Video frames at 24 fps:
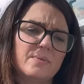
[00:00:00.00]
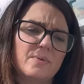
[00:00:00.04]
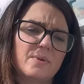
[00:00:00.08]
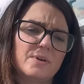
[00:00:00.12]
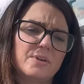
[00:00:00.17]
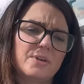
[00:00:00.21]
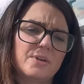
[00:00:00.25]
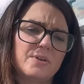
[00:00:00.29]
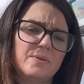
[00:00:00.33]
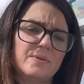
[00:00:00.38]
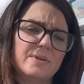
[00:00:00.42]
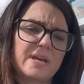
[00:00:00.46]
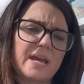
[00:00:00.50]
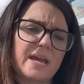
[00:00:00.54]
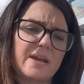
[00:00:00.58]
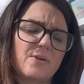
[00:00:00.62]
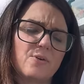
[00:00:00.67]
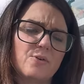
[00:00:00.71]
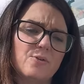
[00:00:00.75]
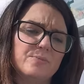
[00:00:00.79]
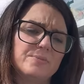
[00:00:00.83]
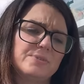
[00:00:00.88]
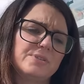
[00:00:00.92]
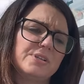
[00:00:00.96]

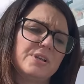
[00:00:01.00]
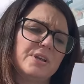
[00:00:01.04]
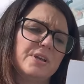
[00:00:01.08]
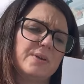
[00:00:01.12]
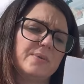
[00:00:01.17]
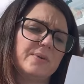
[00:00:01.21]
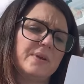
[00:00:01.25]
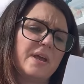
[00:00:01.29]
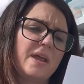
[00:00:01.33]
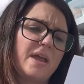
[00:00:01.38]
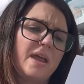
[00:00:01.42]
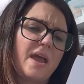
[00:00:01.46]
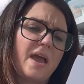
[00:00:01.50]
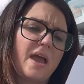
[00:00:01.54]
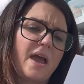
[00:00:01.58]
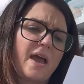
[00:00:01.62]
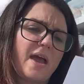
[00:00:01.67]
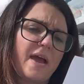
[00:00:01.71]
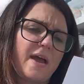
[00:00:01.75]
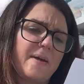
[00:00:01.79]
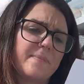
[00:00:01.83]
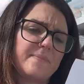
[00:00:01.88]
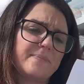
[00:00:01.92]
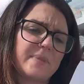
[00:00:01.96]
to.
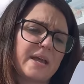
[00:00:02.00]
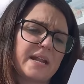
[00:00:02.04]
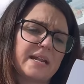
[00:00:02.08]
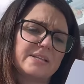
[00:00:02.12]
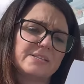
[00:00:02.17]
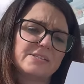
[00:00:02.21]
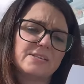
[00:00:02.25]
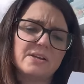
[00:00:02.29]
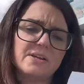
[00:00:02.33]
And it's